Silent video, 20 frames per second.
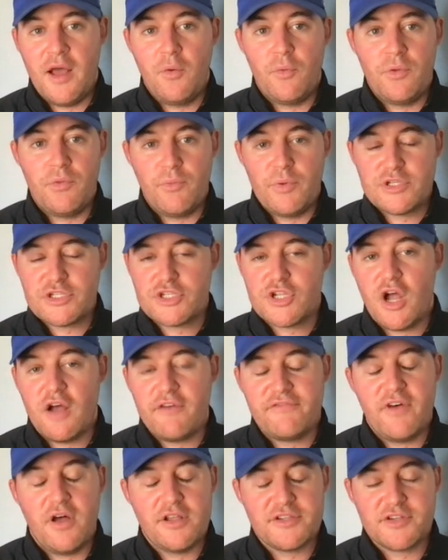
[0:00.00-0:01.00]
with
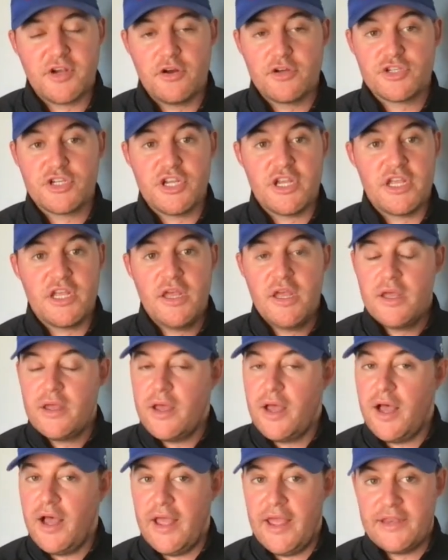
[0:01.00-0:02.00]
Wichita Falls Hershey
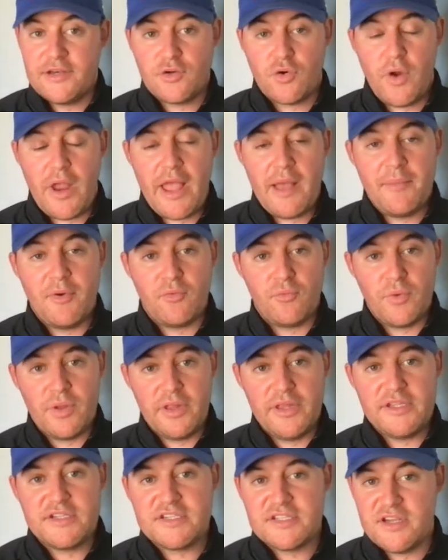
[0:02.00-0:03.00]
and Graham, a
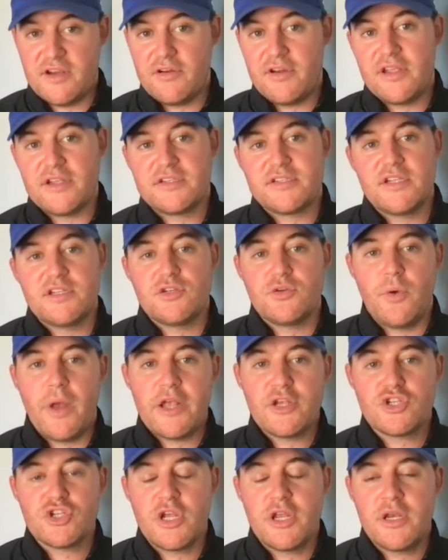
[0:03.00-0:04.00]
really serious
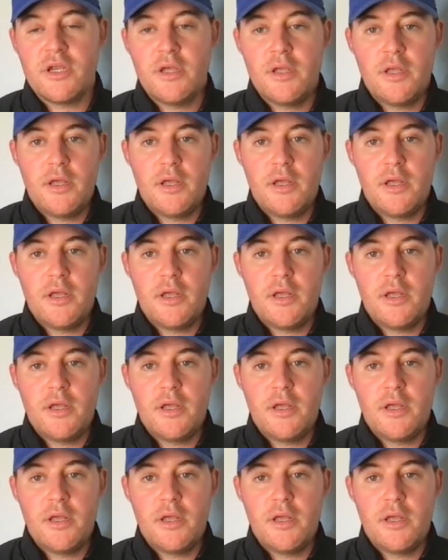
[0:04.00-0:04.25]
situation,